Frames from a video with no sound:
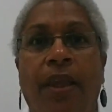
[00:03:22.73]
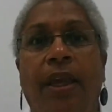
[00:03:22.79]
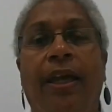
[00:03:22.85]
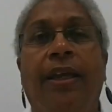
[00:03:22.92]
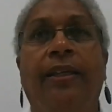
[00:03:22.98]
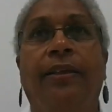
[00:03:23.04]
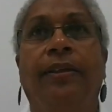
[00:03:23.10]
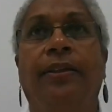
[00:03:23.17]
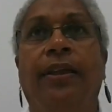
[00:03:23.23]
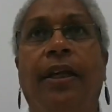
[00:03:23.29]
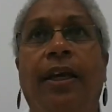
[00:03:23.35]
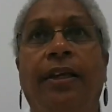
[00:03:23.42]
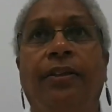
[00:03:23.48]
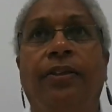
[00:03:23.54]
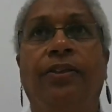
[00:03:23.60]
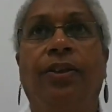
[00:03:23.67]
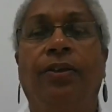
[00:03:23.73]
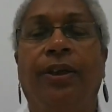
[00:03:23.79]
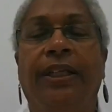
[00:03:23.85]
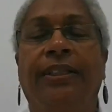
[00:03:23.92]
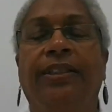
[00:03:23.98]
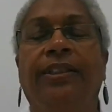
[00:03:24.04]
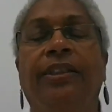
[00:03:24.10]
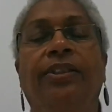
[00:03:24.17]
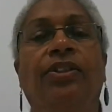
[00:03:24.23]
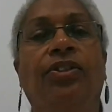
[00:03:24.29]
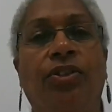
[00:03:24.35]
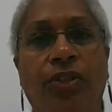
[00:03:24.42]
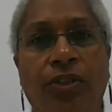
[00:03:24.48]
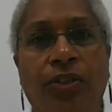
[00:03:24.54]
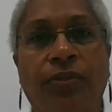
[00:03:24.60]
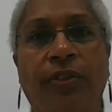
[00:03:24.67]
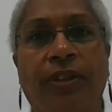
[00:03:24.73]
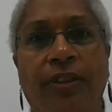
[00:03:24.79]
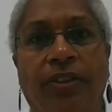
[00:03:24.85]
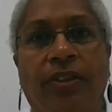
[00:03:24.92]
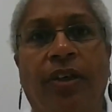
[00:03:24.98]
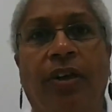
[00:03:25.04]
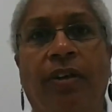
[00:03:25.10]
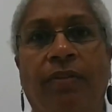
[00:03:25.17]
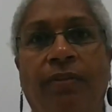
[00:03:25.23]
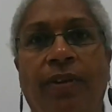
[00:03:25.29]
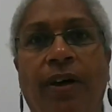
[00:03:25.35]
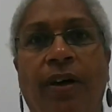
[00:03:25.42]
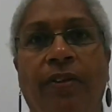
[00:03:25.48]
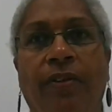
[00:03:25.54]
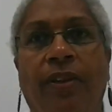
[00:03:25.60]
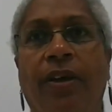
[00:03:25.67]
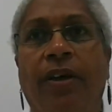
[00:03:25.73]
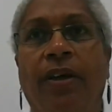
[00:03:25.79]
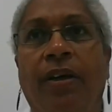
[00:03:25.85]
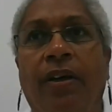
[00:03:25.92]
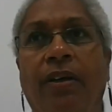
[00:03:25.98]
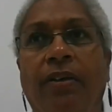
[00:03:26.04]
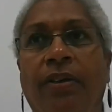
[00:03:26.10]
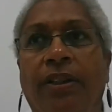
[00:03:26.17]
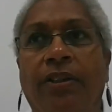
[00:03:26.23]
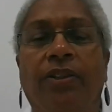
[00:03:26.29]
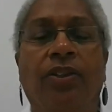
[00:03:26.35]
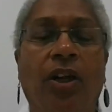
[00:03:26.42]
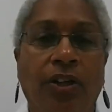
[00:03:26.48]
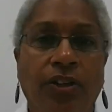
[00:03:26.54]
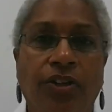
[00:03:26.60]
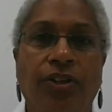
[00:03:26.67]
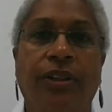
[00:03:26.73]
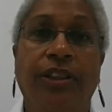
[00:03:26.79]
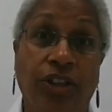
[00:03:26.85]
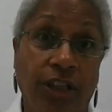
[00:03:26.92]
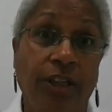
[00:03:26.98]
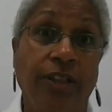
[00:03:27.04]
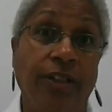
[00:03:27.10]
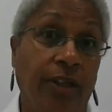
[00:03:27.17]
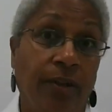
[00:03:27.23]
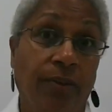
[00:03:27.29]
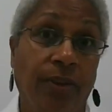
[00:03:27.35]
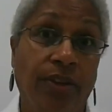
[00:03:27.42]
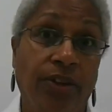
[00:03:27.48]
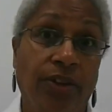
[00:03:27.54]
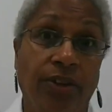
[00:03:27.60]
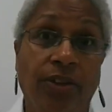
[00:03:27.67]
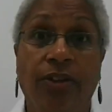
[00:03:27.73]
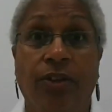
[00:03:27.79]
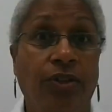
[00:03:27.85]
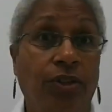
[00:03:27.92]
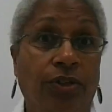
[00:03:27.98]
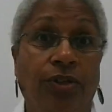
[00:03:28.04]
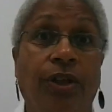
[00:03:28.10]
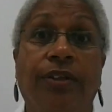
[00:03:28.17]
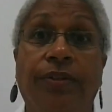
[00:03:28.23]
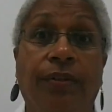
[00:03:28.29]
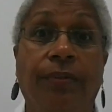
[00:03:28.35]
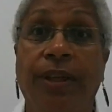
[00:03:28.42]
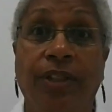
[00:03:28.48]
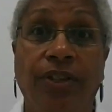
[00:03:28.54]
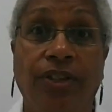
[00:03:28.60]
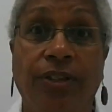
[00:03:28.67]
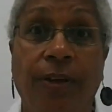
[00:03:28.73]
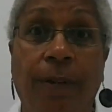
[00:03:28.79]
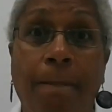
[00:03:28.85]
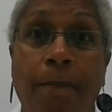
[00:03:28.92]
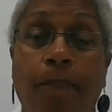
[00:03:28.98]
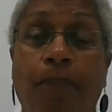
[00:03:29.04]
And so it's in service of this larger agenda, which is social transformation.